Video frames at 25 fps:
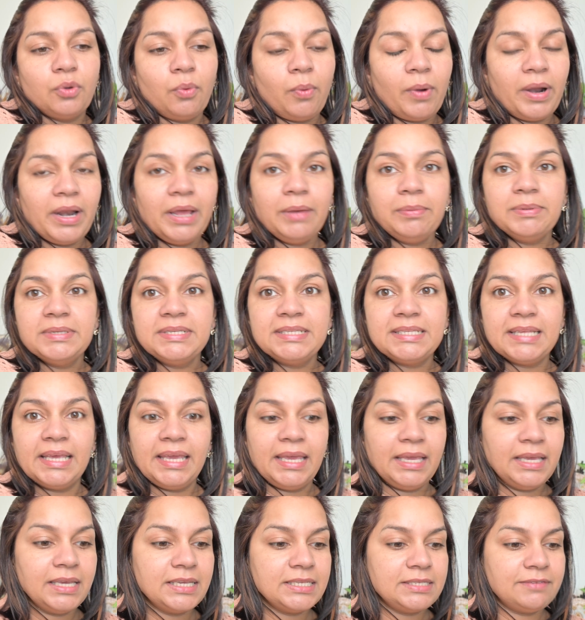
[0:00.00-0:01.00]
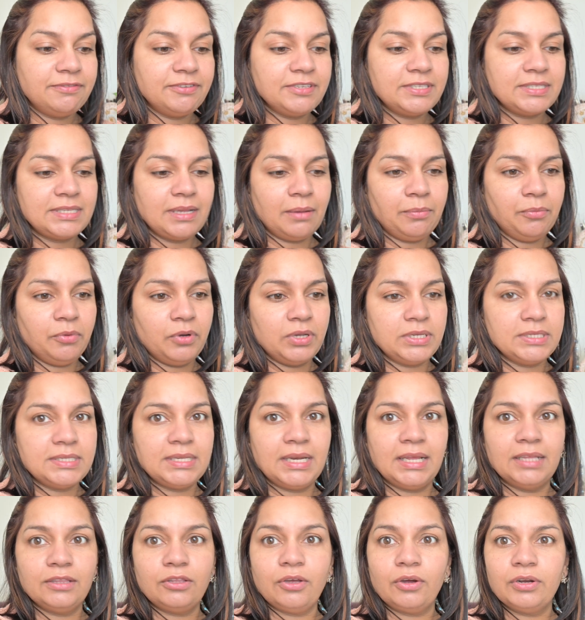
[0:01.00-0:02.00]
what I was saying is, for some reason
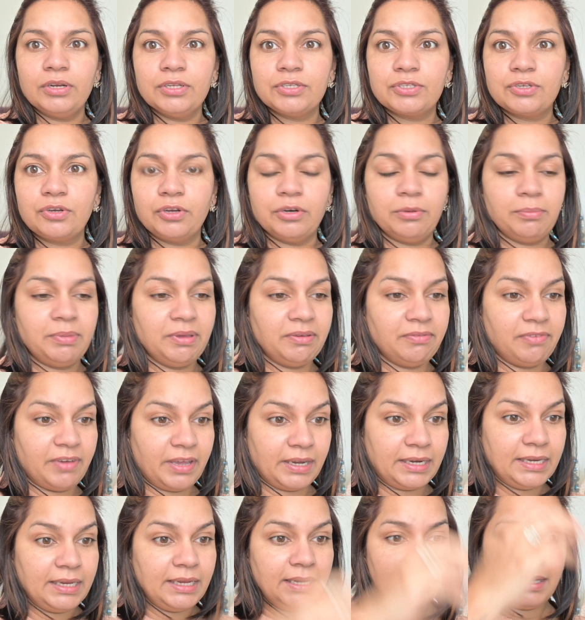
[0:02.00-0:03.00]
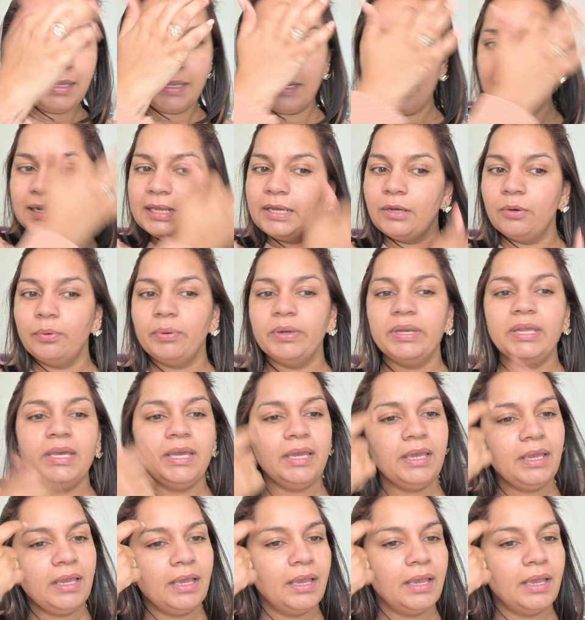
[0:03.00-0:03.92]
I thought it's going to be very liquidy